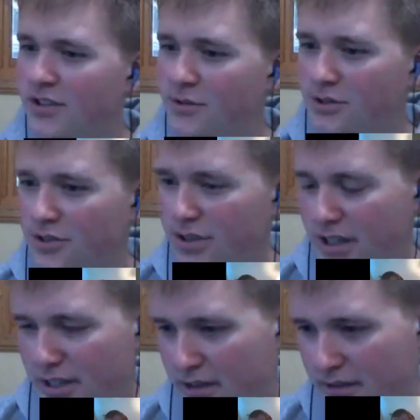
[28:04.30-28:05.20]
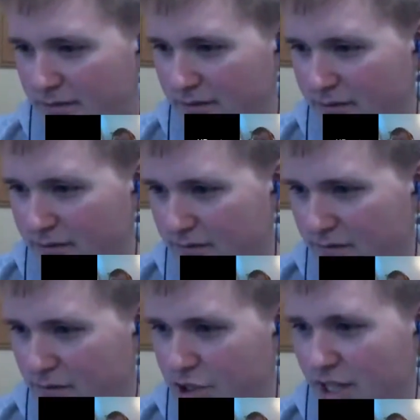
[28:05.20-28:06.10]
used
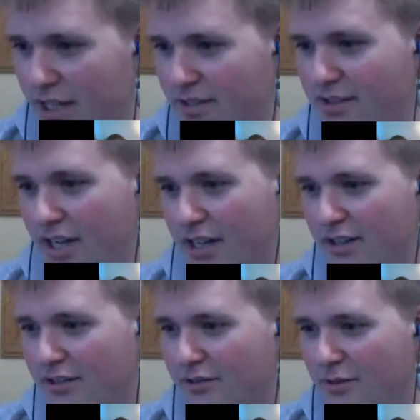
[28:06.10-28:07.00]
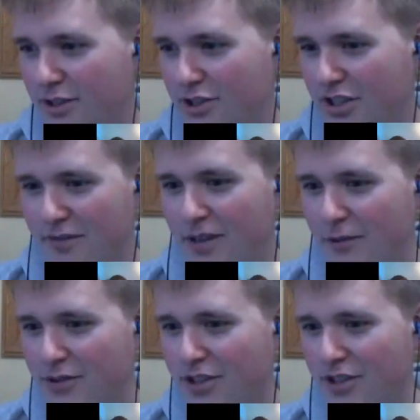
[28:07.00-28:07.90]
JSDoc, which I've
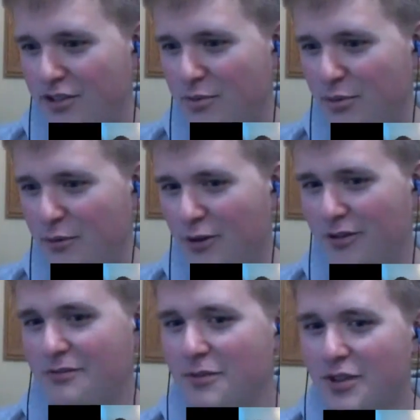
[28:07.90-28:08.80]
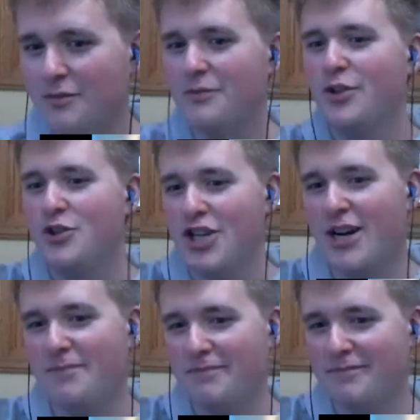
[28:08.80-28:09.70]
never seen you do before. Good
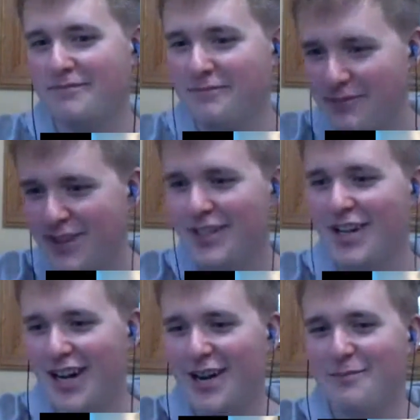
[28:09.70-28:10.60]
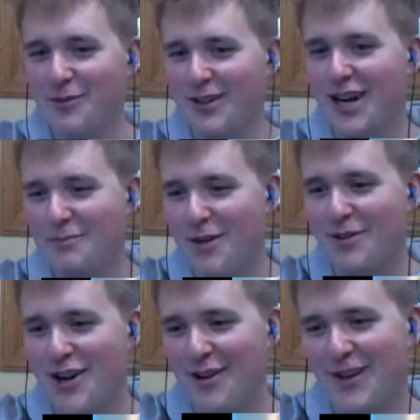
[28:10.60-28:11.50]
job. I'm
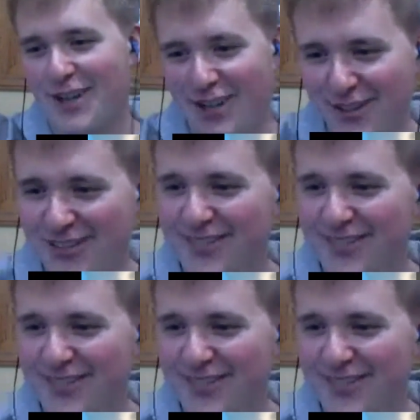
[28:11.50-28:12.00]
rubbing off on you.